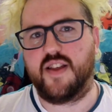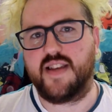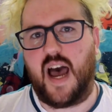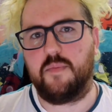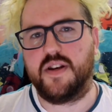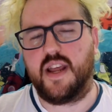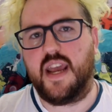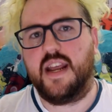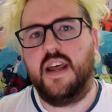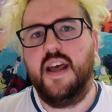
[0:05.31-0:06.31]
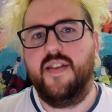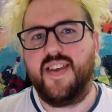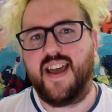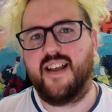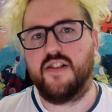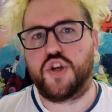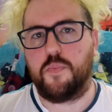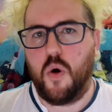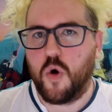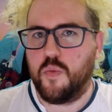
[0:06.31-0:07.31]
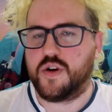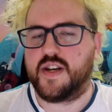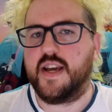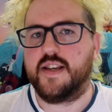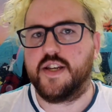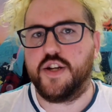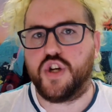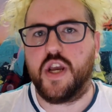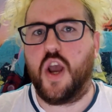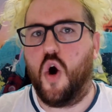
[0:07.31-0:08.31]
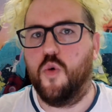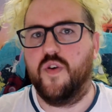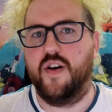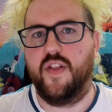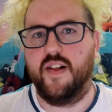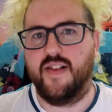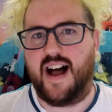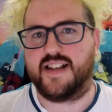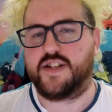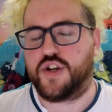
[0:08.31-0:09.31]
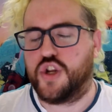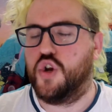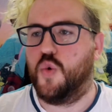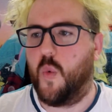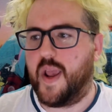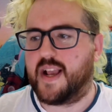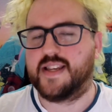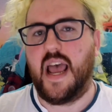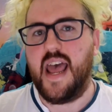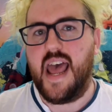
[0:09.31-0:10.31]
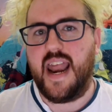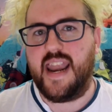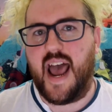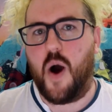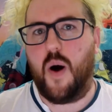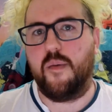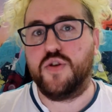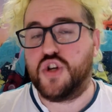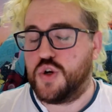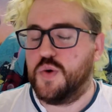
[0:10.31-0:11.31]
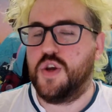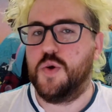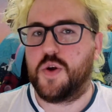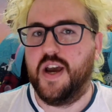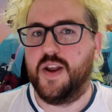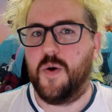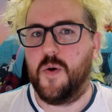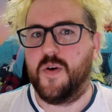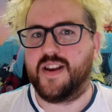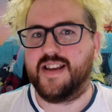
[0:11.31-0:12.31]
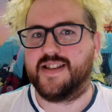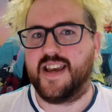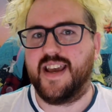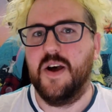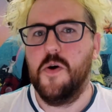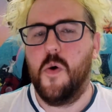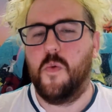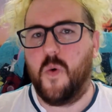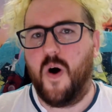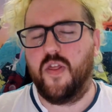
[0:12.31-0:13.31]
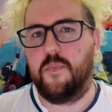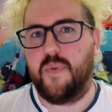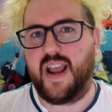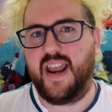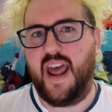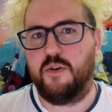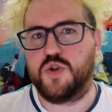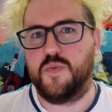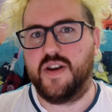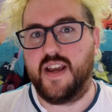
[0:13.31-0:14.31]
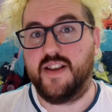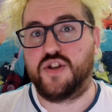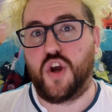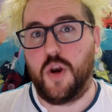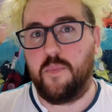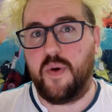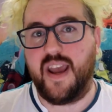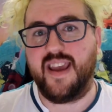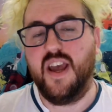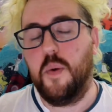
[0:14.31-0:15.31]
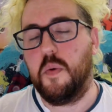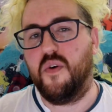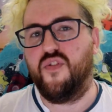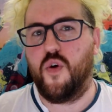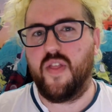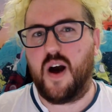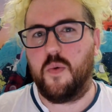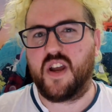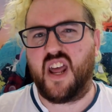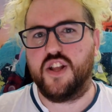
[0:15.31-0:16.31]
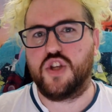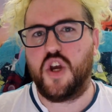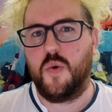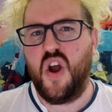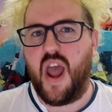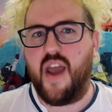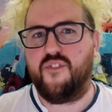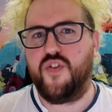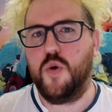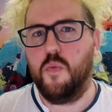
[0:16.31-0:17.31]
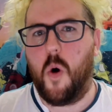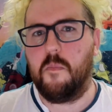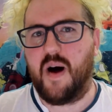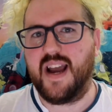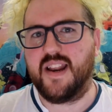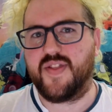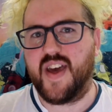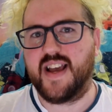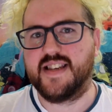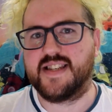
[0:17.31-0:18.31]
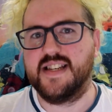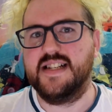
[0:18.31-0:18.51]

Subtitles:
that's happened in the English Pokemon TCG over the last 2 weeks. Now, I'm sure you can already see what the big announcement is going to be, but before that we'll get into a few more minor things,